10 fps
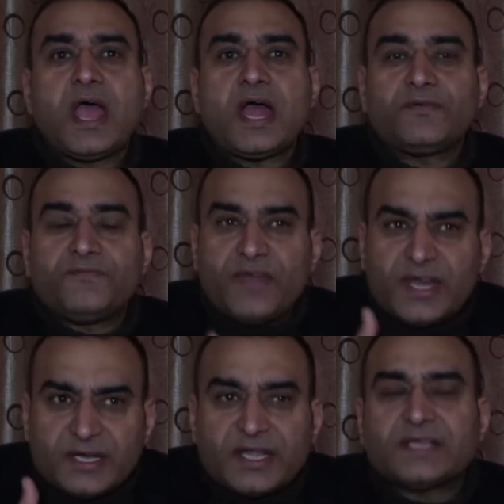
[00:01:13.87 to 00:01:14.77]
And
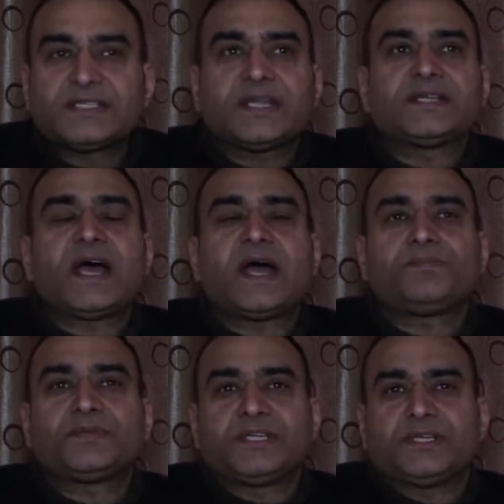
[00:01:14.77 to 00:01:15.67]
when it gets
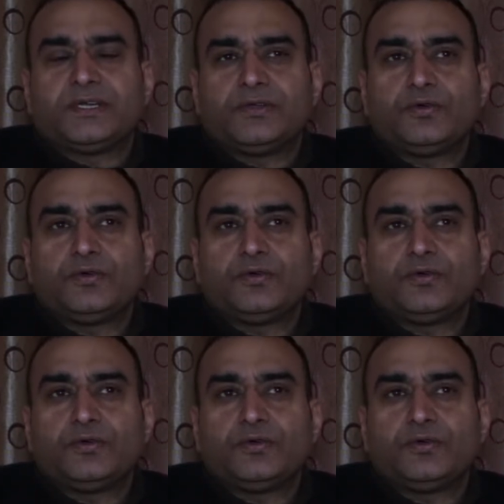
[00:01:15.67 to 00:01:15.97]
adapted in